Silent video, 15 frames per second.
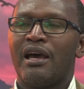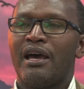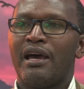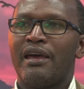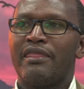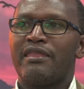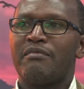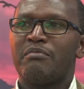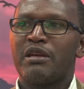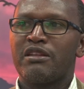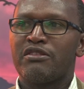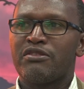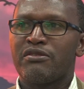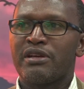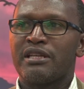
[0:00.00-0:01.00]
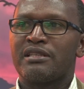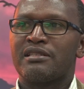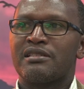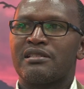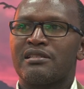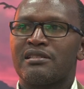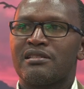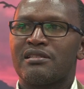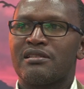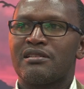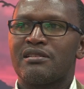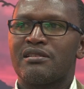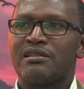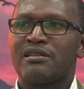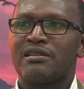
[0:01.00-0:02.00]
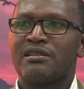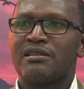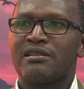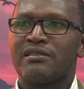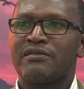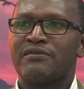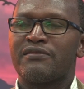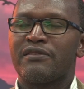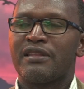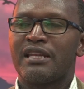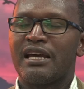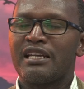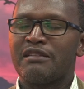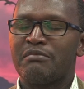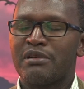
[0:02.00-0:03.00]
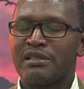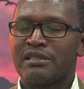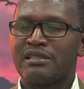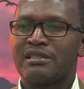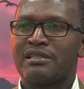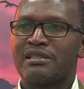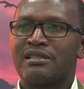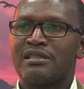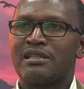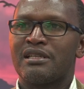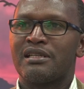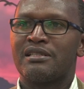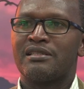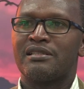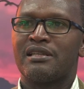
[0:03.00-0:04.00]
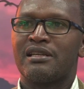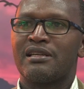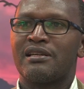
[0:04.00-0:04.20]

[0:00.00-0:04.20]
And the main threat for the landbirds is